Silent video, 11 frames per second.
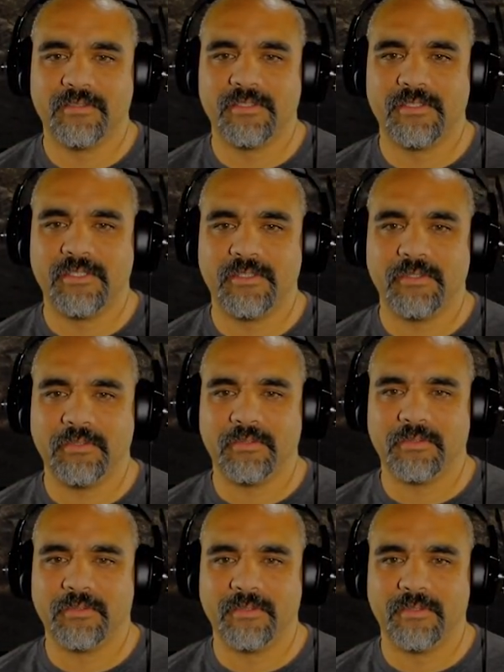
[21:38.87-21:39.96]

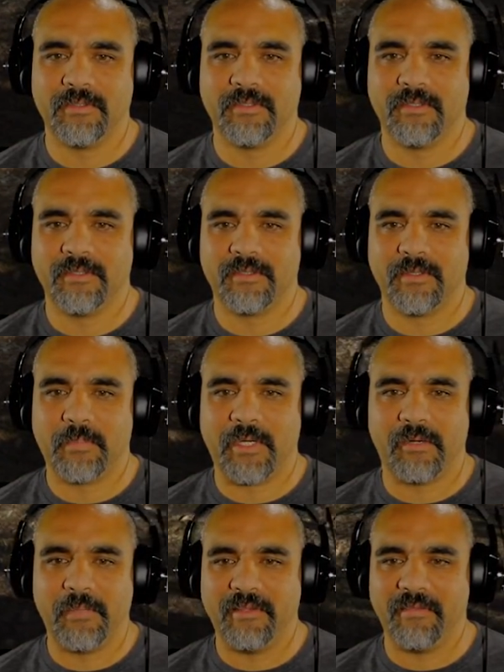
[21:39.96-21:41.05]
to the
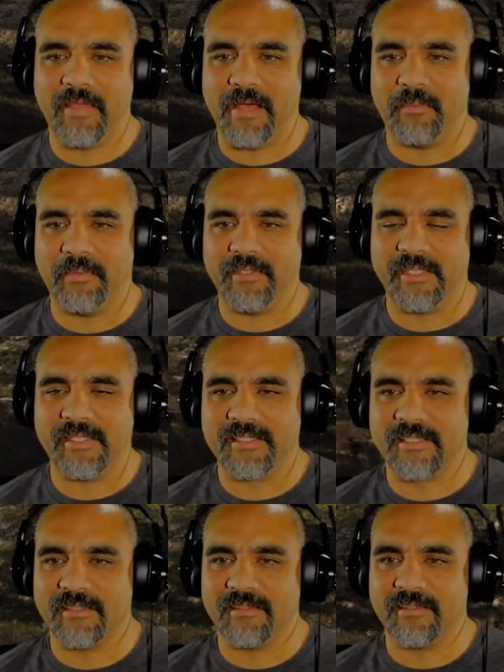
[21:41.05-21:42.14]
pyramid than that one
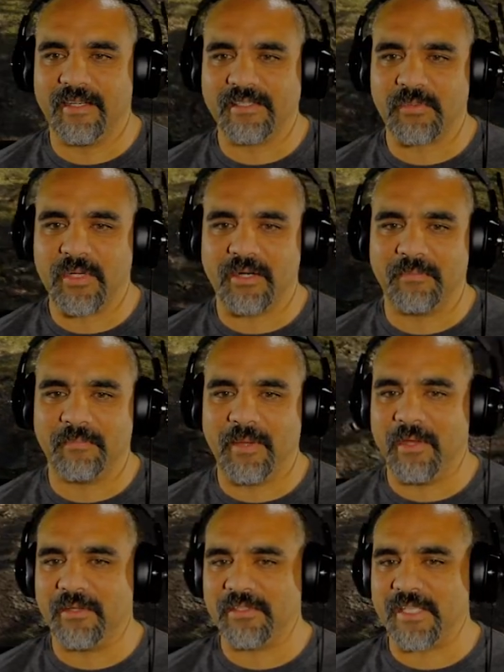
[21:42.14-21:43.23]
does. And I swear
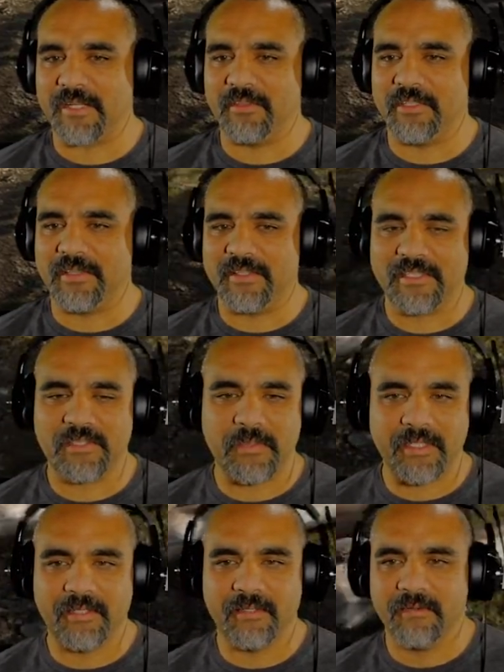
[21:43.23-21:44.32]
maybe I was like looking this
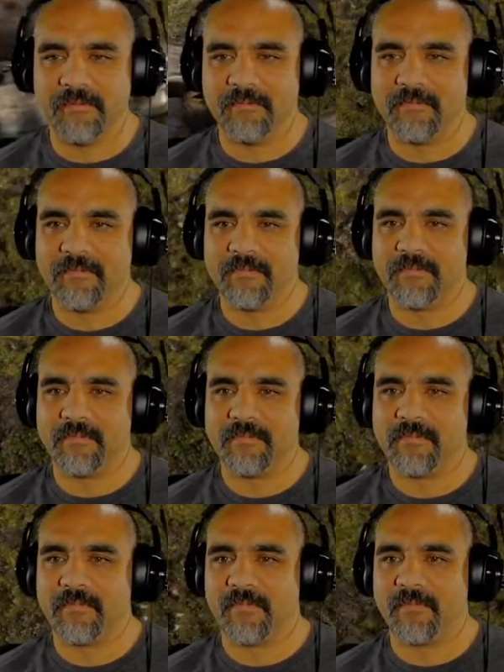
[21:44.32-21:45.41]
way.
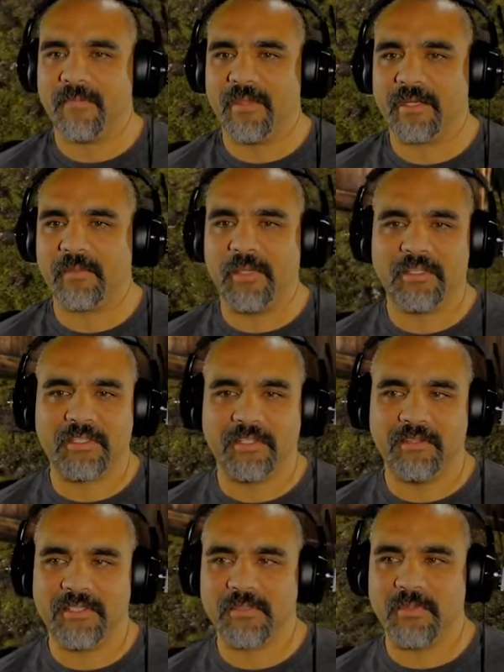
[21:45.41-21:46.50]
I could be looking
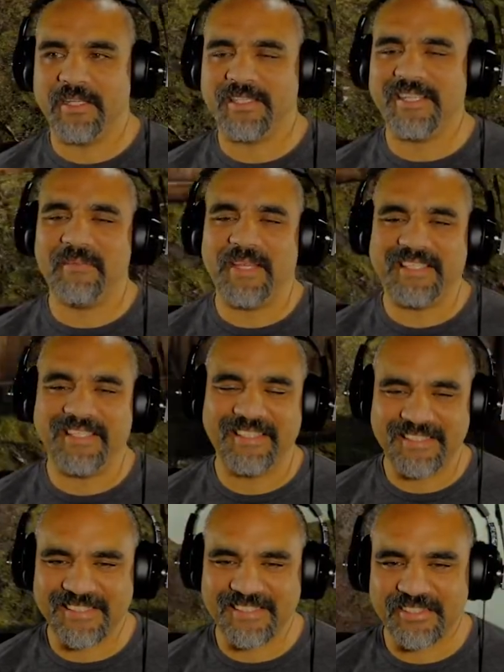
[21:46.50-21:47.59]
this way to make
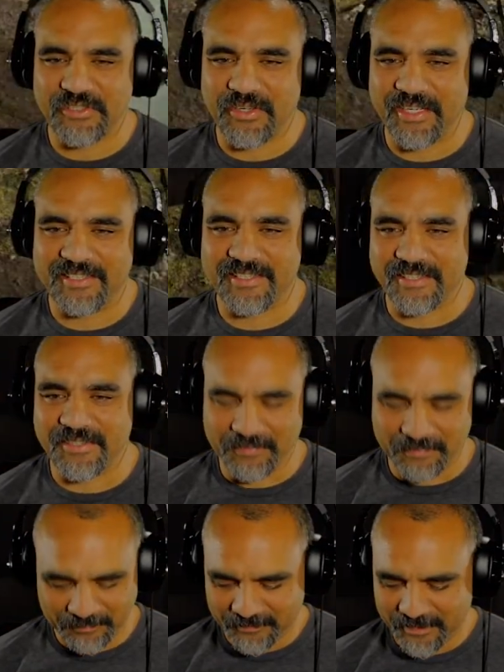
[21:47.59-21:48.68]
it straight, so
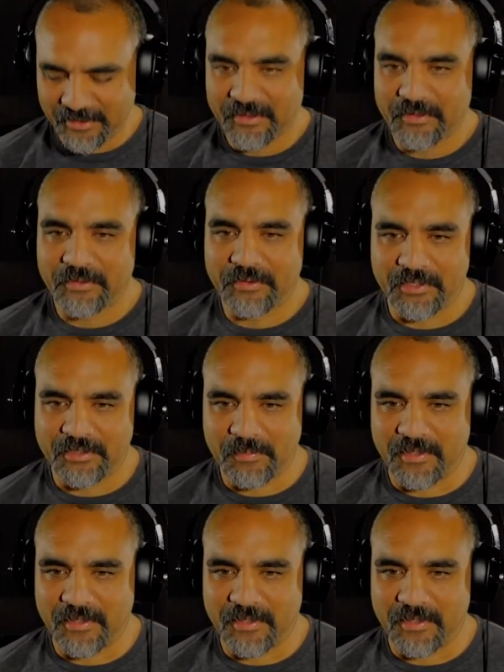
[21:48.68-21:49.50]
who knows, but